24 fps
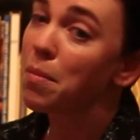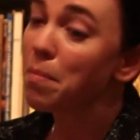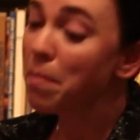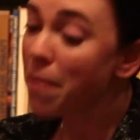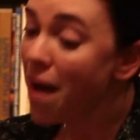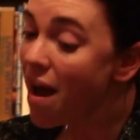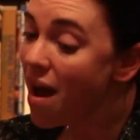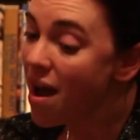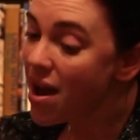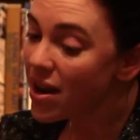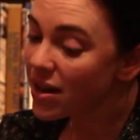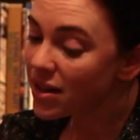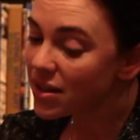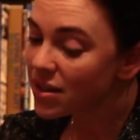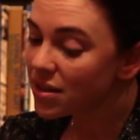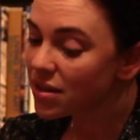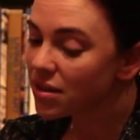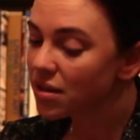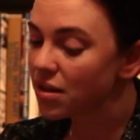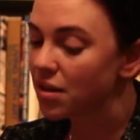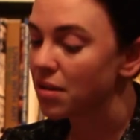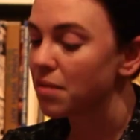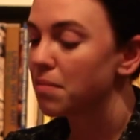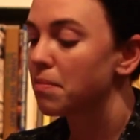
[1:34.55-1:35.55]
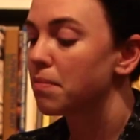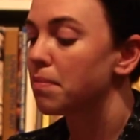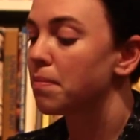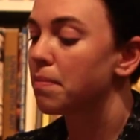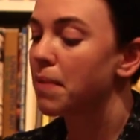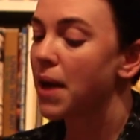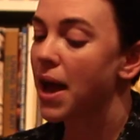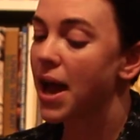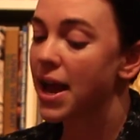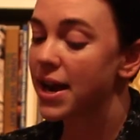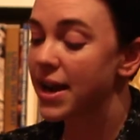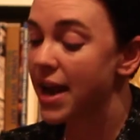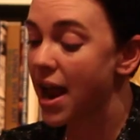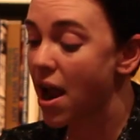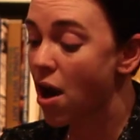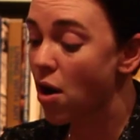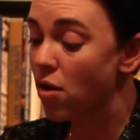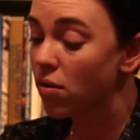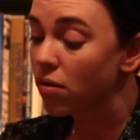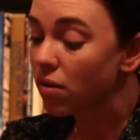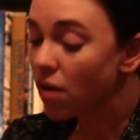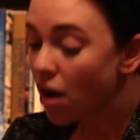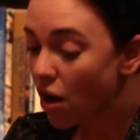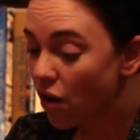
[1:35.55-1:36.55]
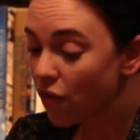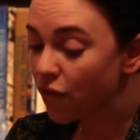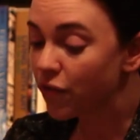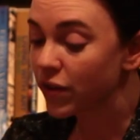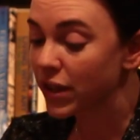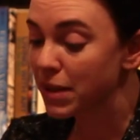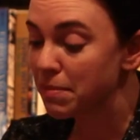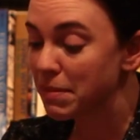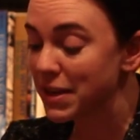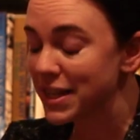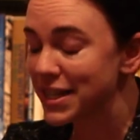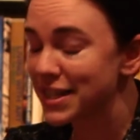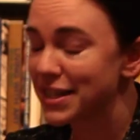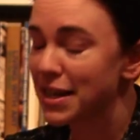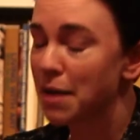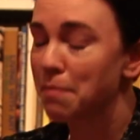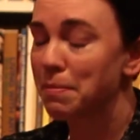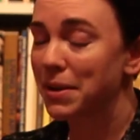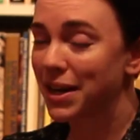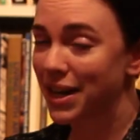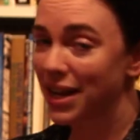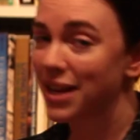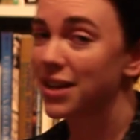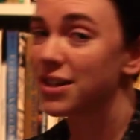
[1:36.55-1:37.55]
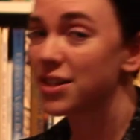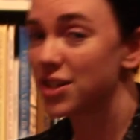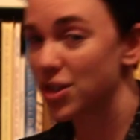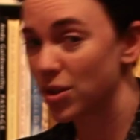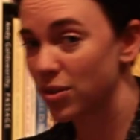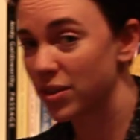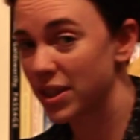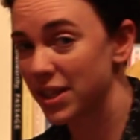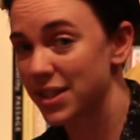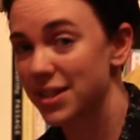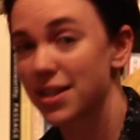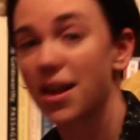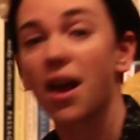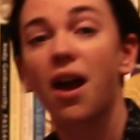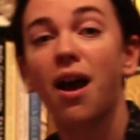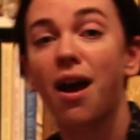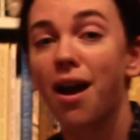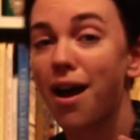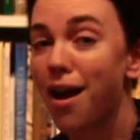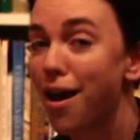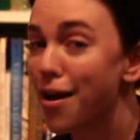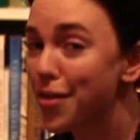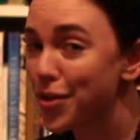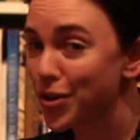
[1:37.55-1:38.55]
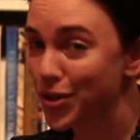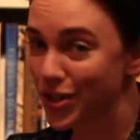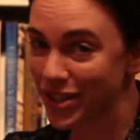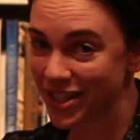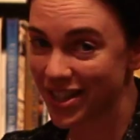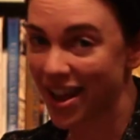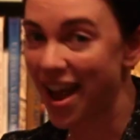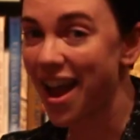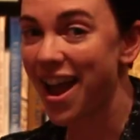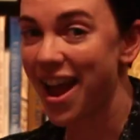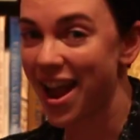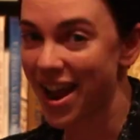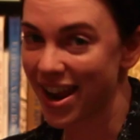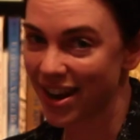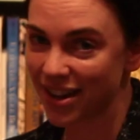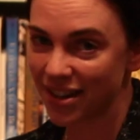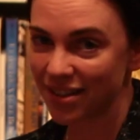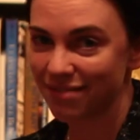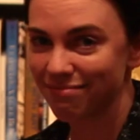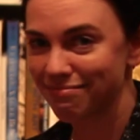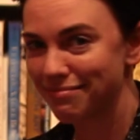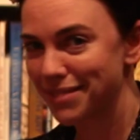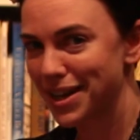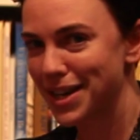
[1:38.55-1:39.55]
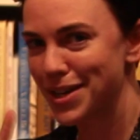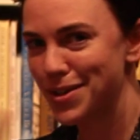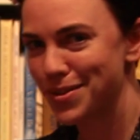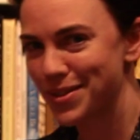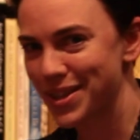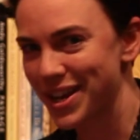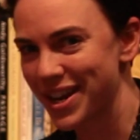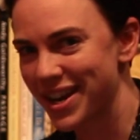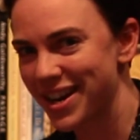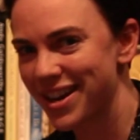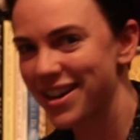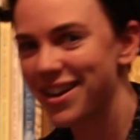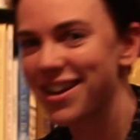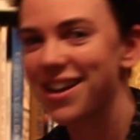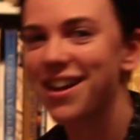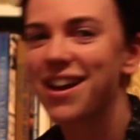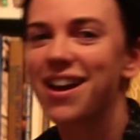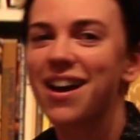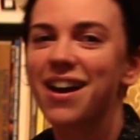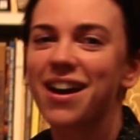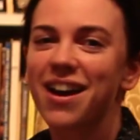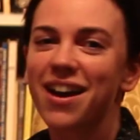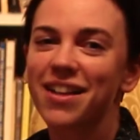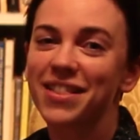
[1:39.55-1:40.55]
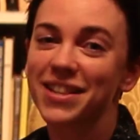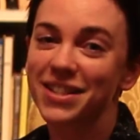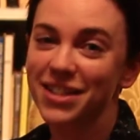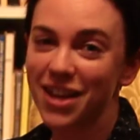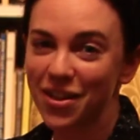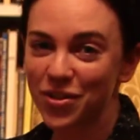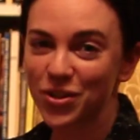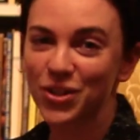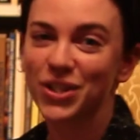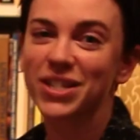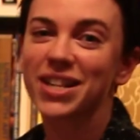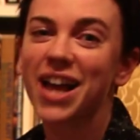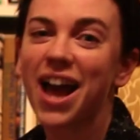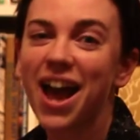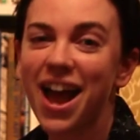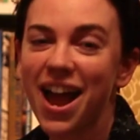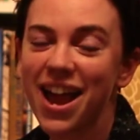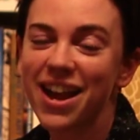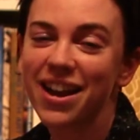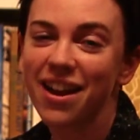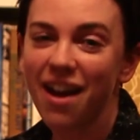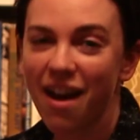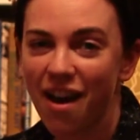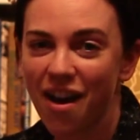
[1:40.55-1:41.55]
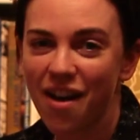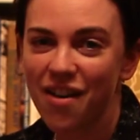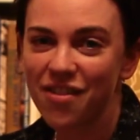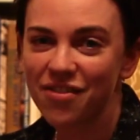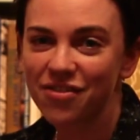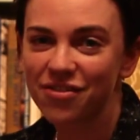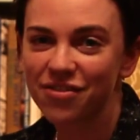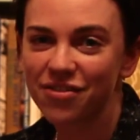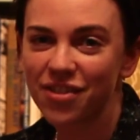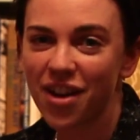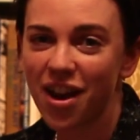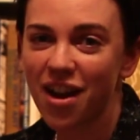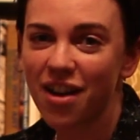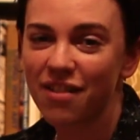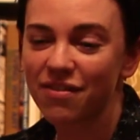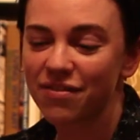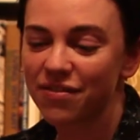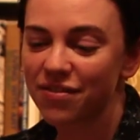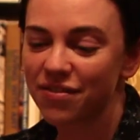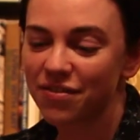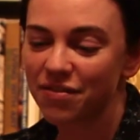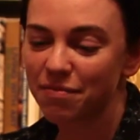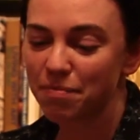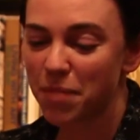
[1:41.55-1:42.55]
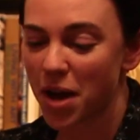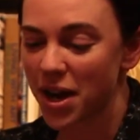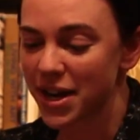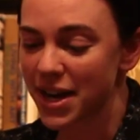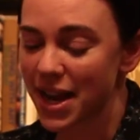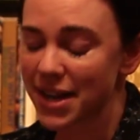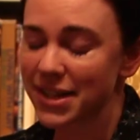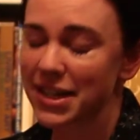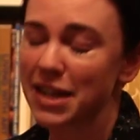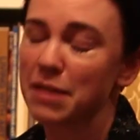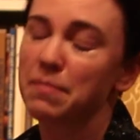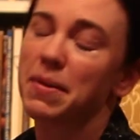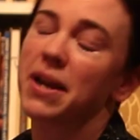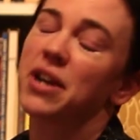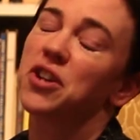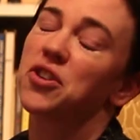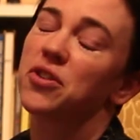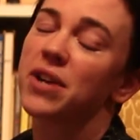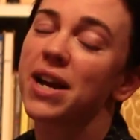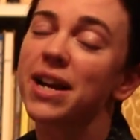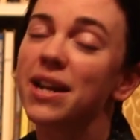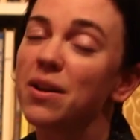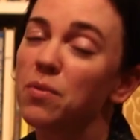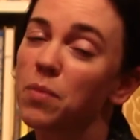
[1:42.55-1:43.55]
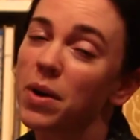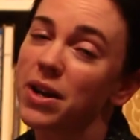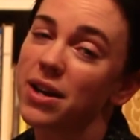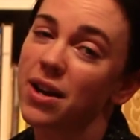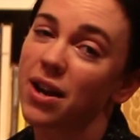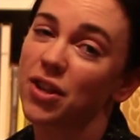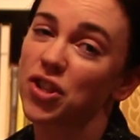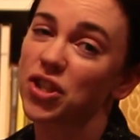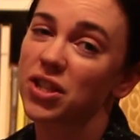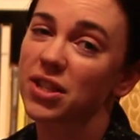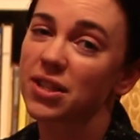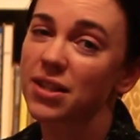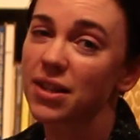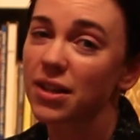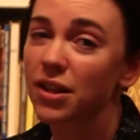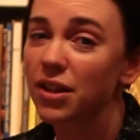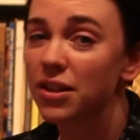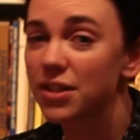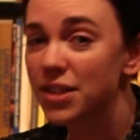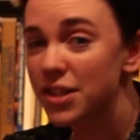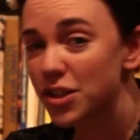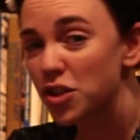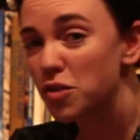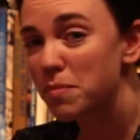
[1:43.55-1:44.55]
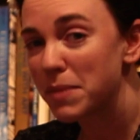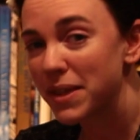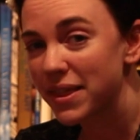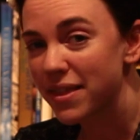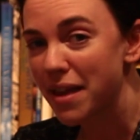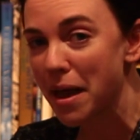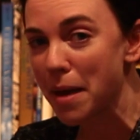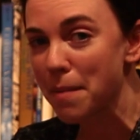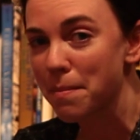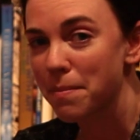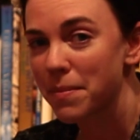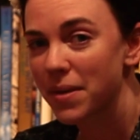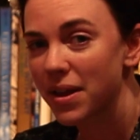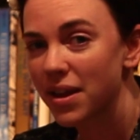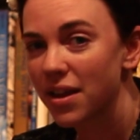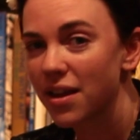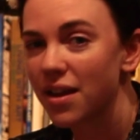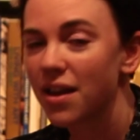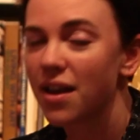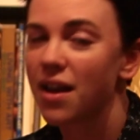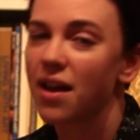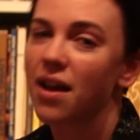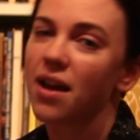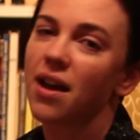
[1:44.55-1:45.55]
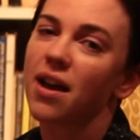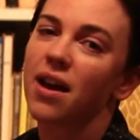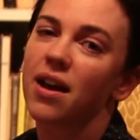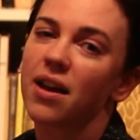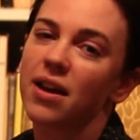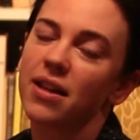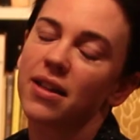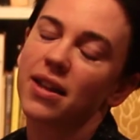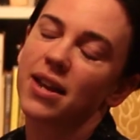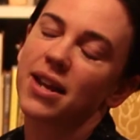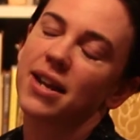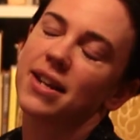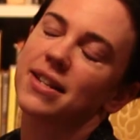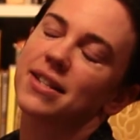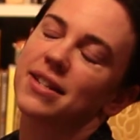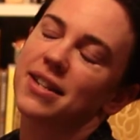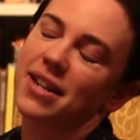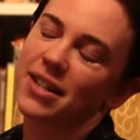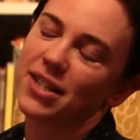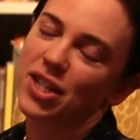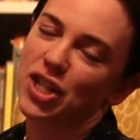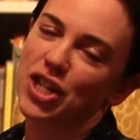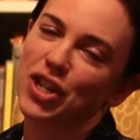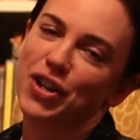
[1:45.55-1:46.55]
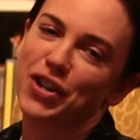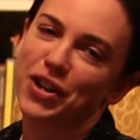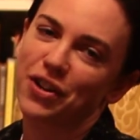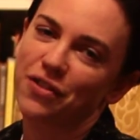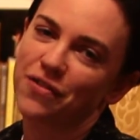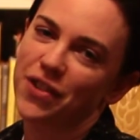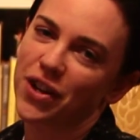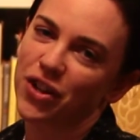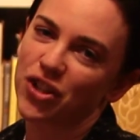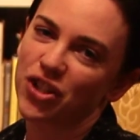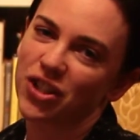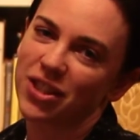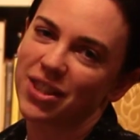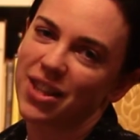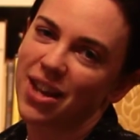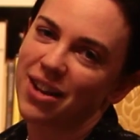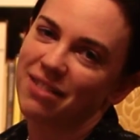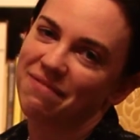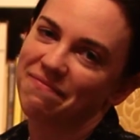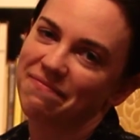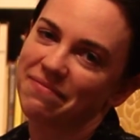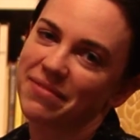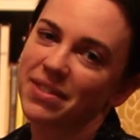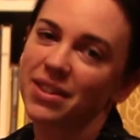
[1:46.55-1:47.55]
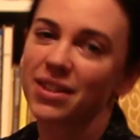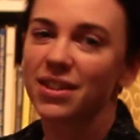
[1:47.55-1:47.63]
But by now, hopefully me stepping into this other side, hello there, this other side of podcasting by creating one, not just consuming them, it is an exterior function then.